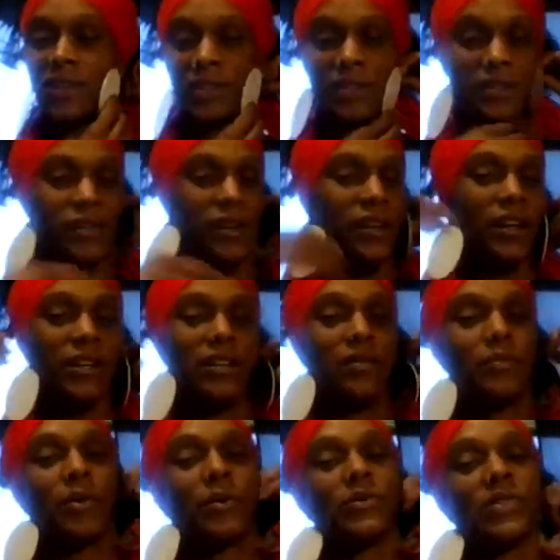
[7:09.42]
Sorry, I didn't
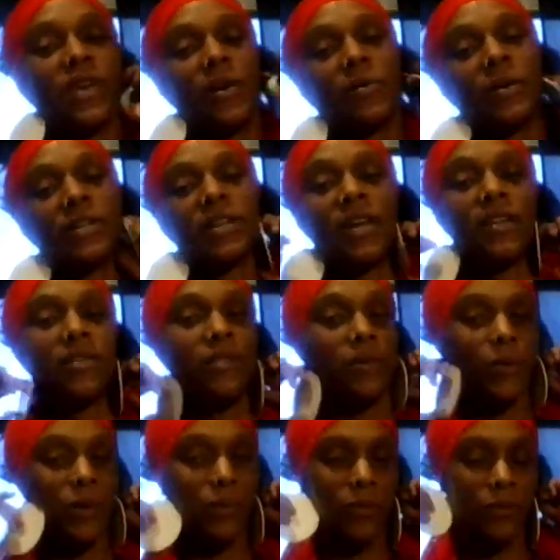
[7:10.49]
post that one yet. The
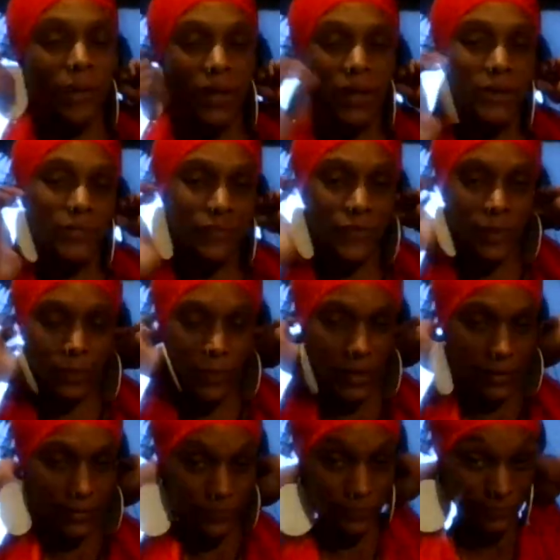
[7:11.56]
one with my... Never
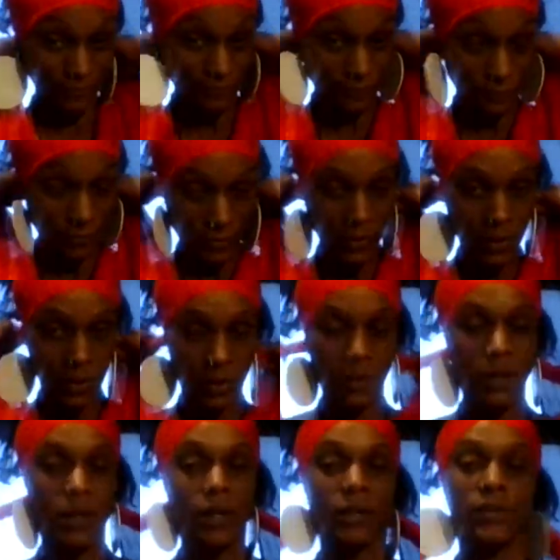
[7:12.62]
mind.
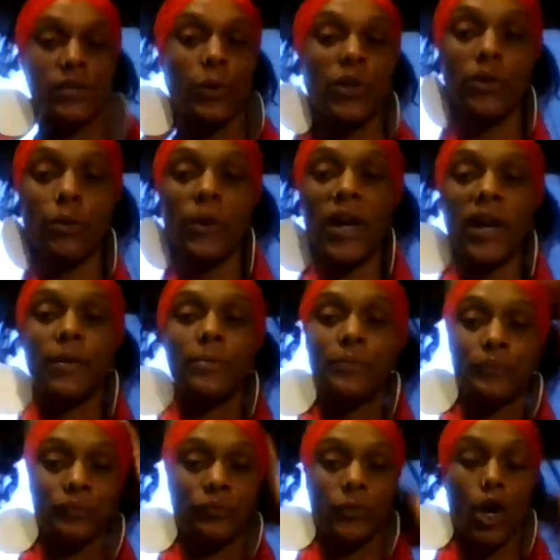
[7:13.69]
So either way,
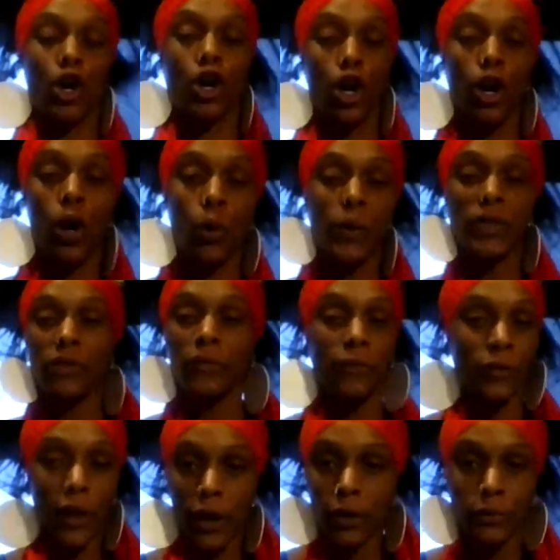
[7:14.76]
go with the
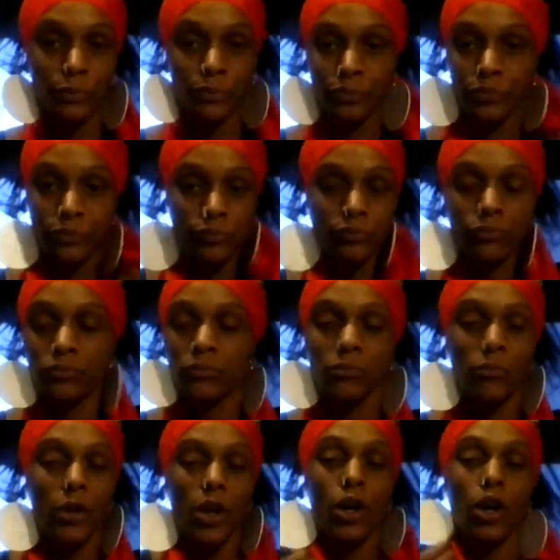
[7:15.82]
flow.
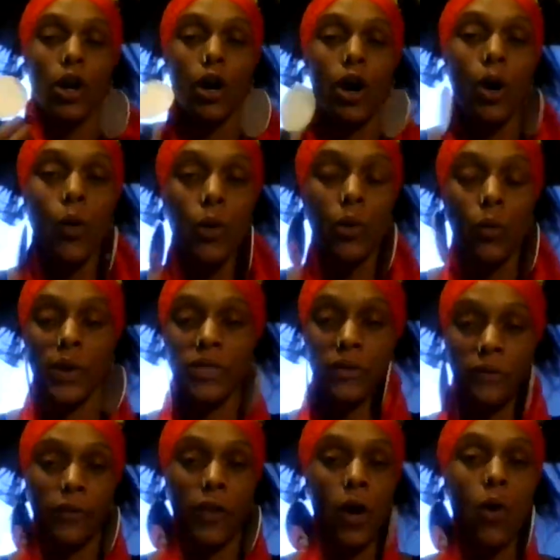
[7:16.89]
Go with
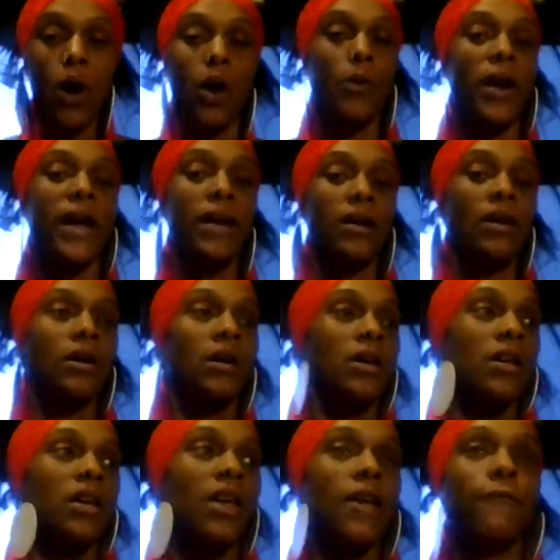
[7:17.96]
the flow, all right?
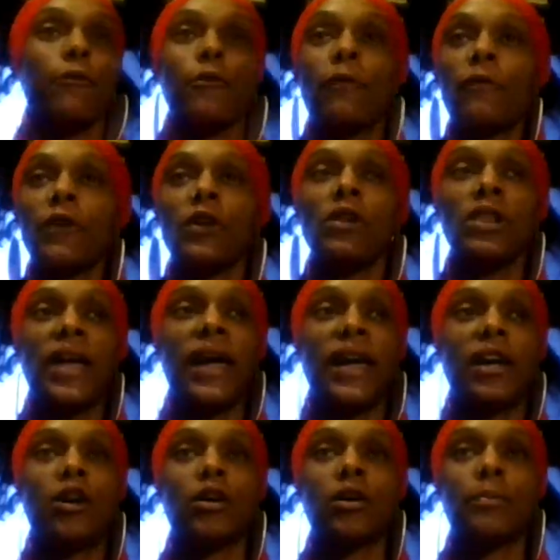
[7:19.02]
If you feel
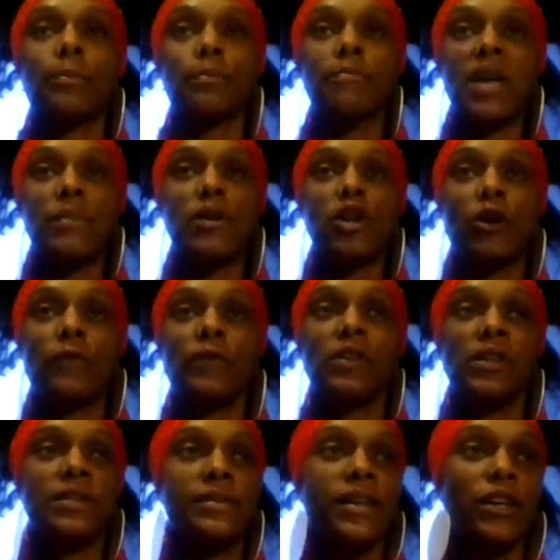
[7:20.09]
like maybe you're
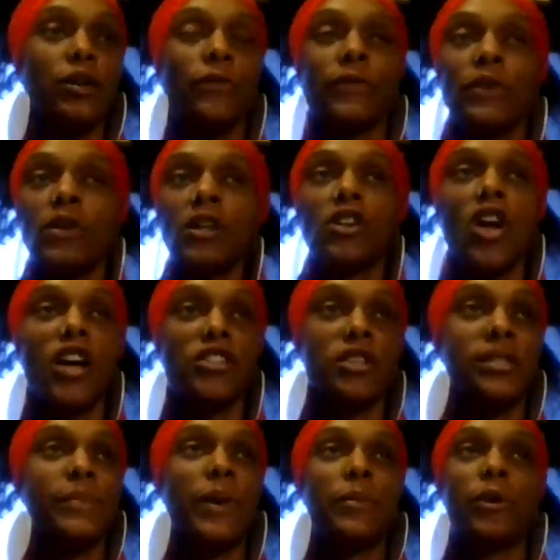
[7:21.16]
feeling sick, you're feeling
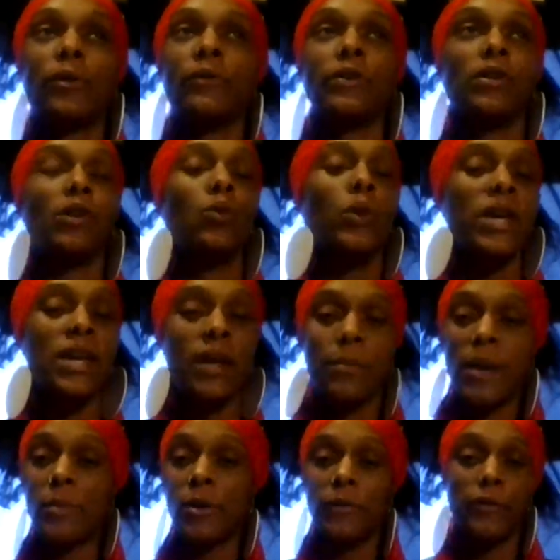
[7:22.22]
nauseous, maybe you're feeling weak,
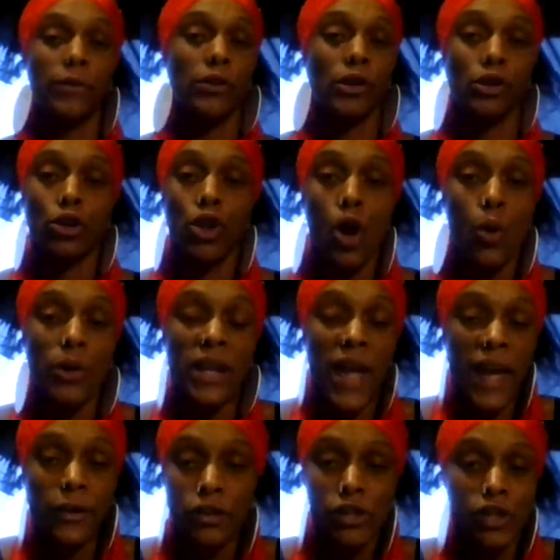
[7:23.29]
maybe you're feeling low in
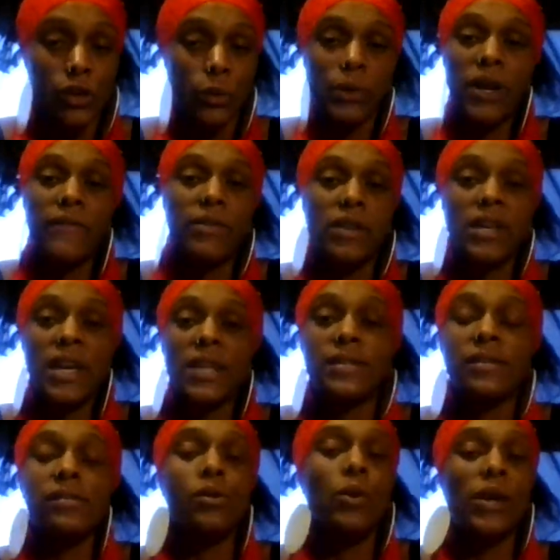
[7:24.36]
energy or whatever the
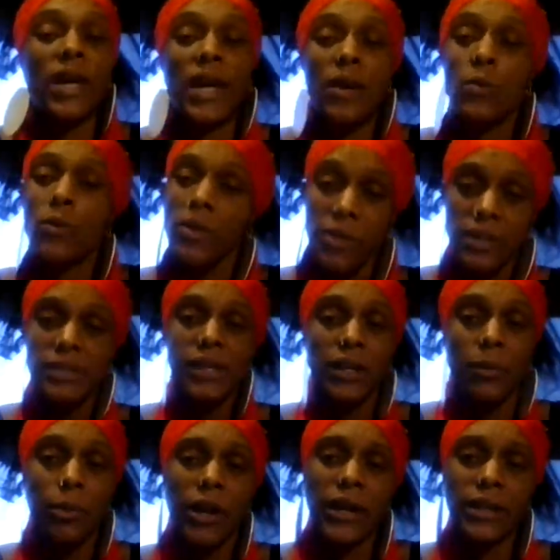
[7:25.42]
case is, okay, well then take
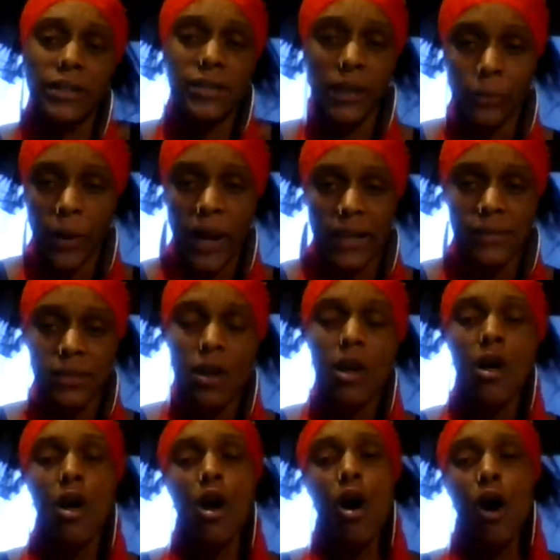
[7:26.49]
a break. Take rest.
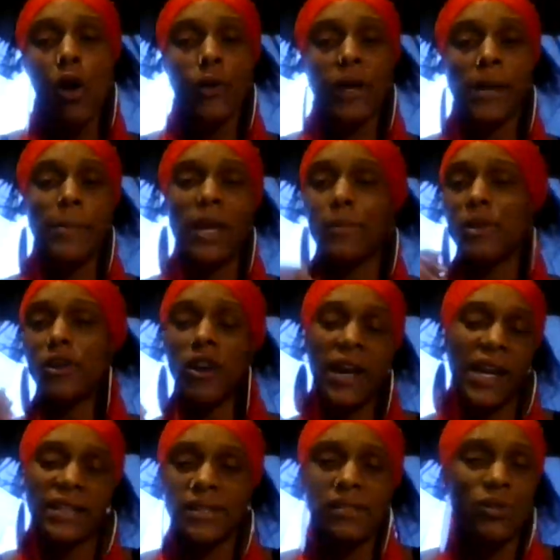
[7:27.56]
Okay, maybe your
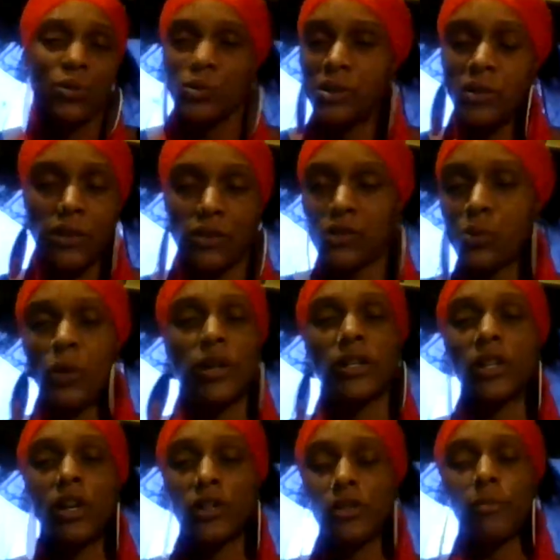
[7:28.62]
hands is the only thing that's
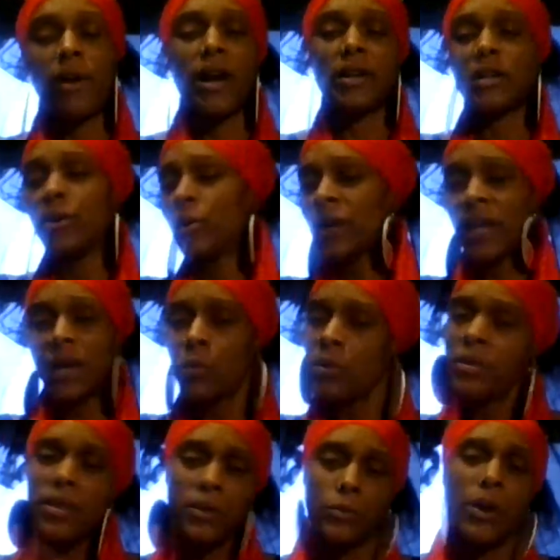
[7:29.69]
working on your body. Okay, well
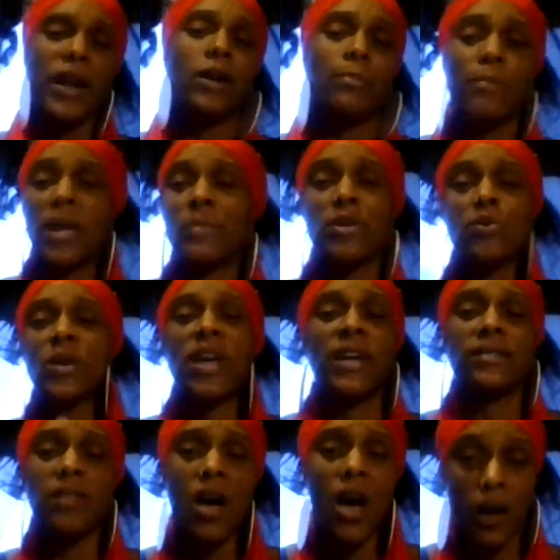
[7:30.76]
then write. Maybe you
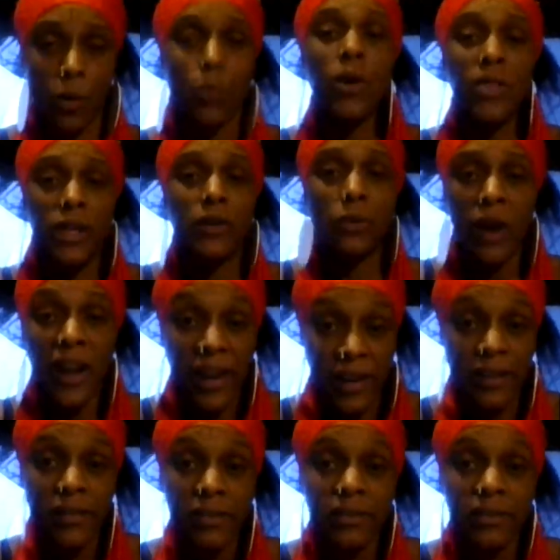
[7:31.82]
can't talk. Well then write.